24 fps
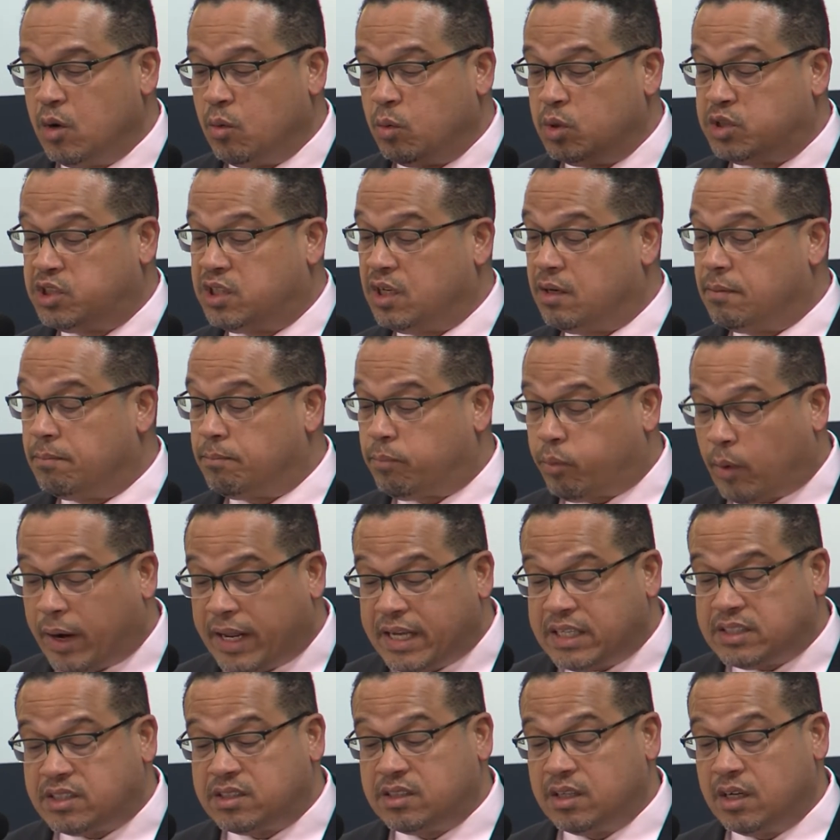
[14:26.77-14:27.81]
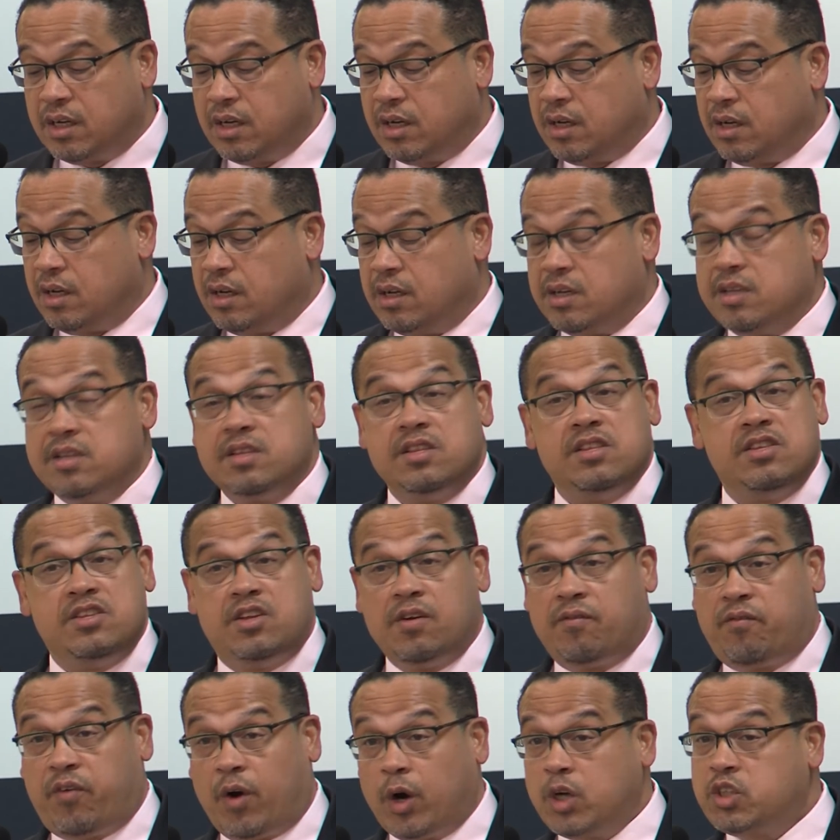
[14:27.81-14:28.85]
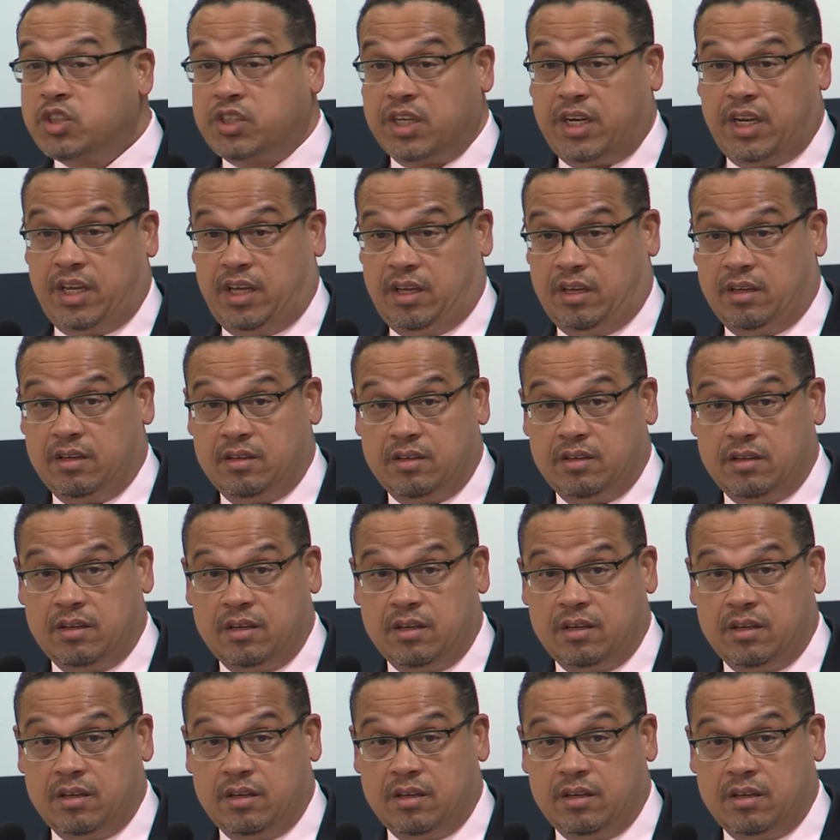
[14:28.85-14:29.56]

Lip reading: We should embrace diversity